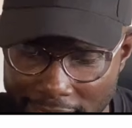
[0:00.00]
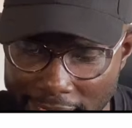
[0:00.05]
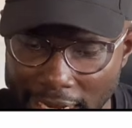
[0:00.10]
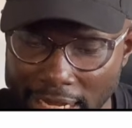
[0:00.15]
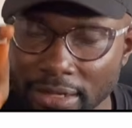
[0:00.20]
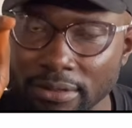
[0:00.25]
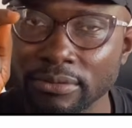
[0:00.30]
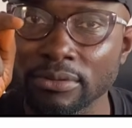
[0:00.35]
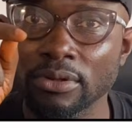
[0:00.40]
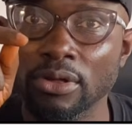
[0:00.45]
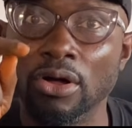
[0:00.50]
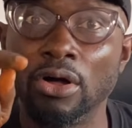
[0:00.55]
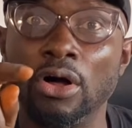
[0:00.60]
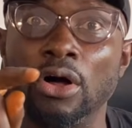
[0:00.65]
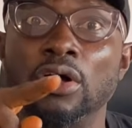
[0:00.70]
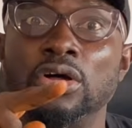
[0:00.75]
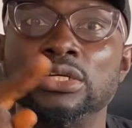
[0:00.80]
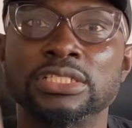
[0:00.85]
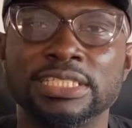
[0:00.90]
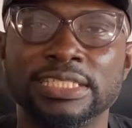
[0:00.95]
down,
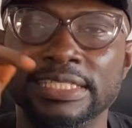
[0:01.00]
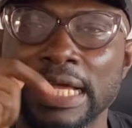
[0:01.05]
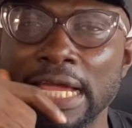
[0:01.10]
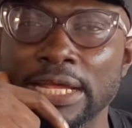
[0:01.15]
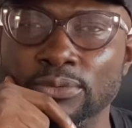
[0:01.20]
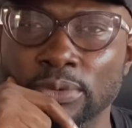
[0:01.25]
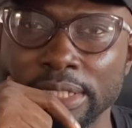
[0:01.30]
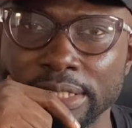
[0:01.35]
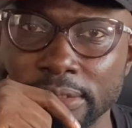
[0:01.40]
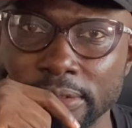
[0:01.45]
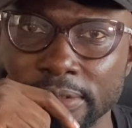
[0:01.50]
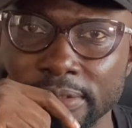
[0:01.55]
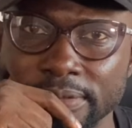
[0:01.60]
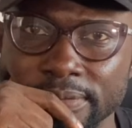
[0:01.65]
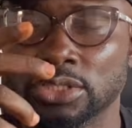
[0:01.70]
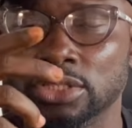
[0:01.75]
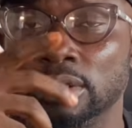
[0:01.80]
or sideways.